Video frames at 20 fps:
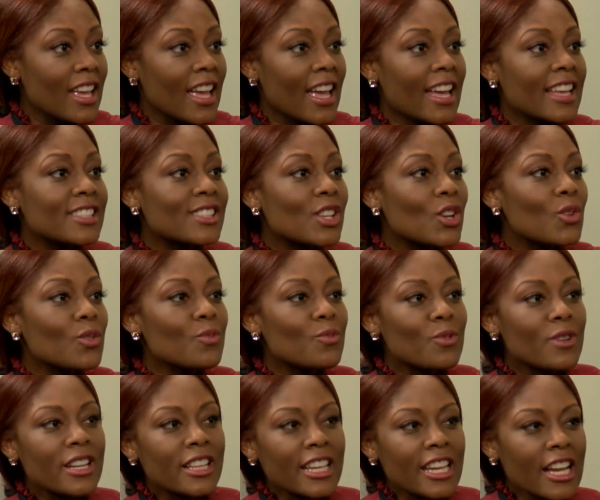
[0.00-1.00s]
And so
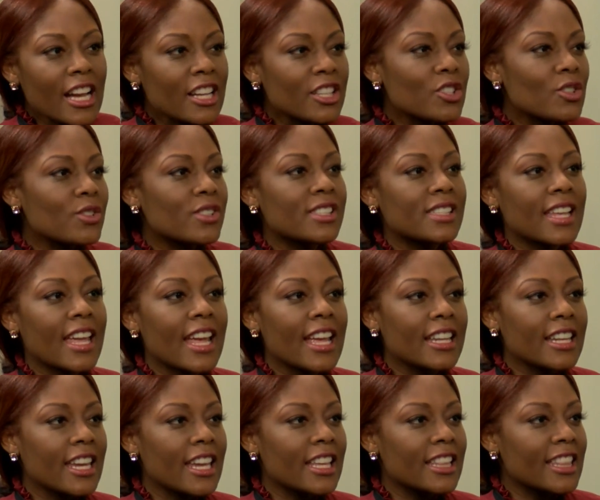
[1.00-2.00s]
really
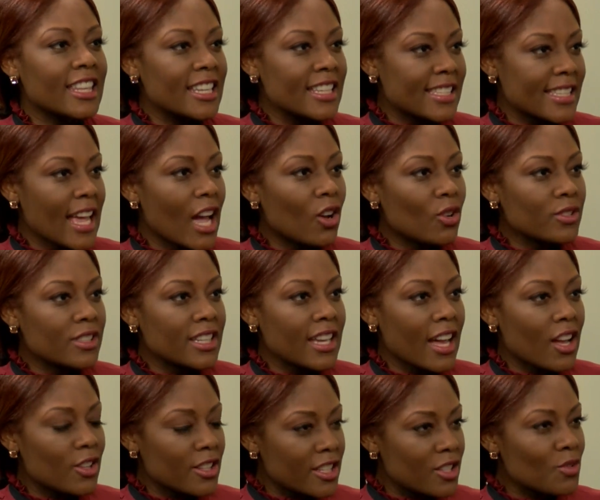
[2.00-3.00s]
understanding these
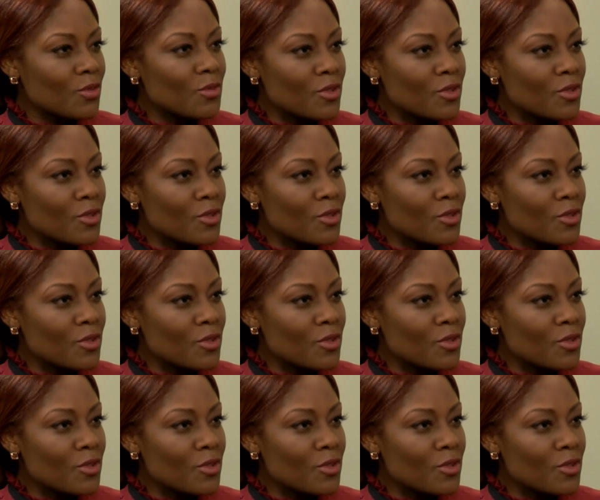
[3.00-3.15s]
LDL,